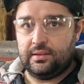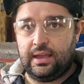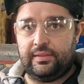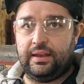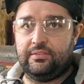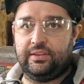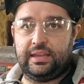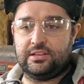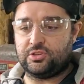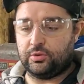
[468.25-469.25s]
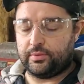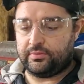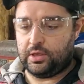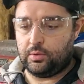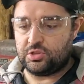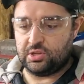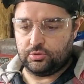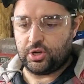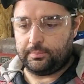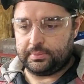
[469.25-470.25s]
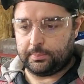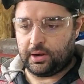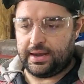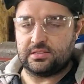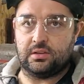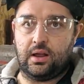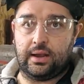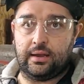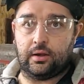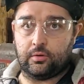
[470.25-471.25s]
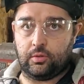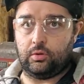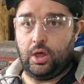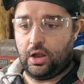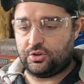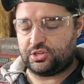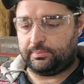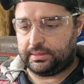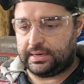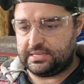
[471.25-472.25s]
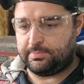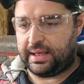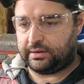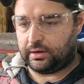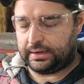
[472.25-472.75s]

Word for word: and then if it gets good reviews, they'll jump the price on it or they'll launch something that's better.